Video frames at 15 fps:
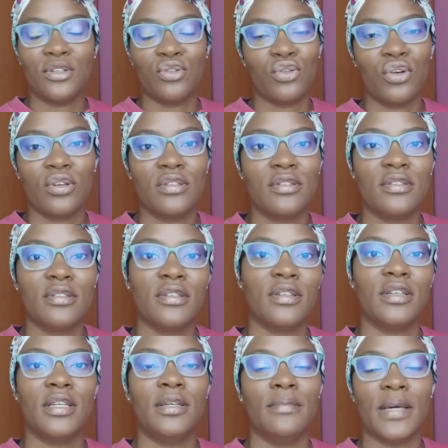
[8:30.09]
I do not
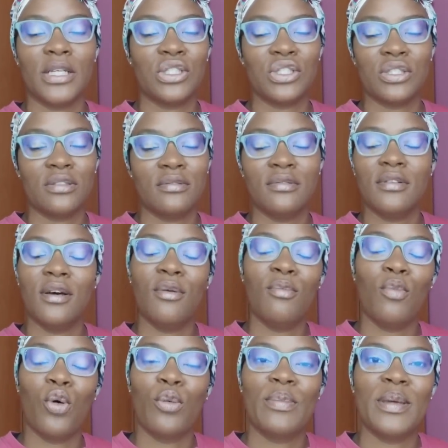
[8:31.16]
imagine
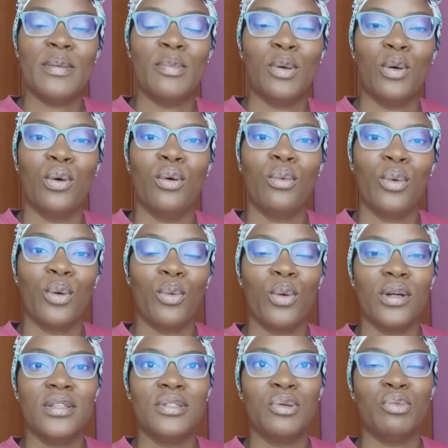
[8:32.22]
more people will
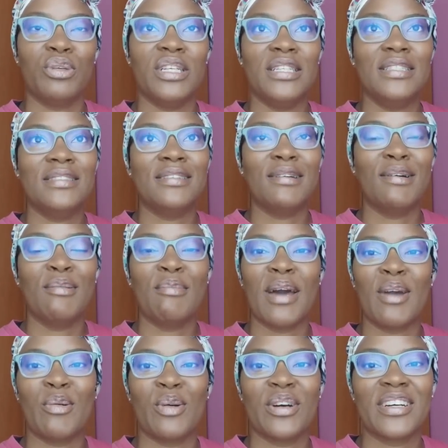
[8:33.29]
want to read
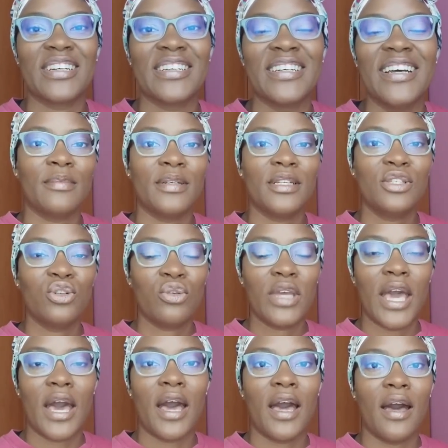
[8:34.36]
my work. So
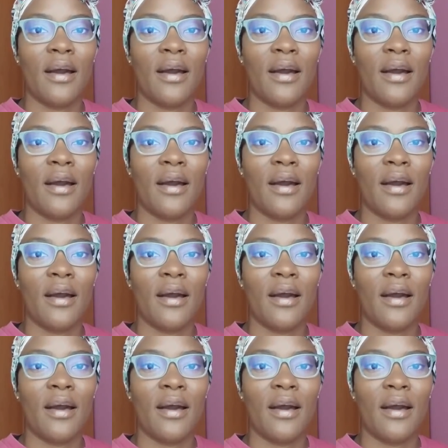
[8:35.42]
yeah,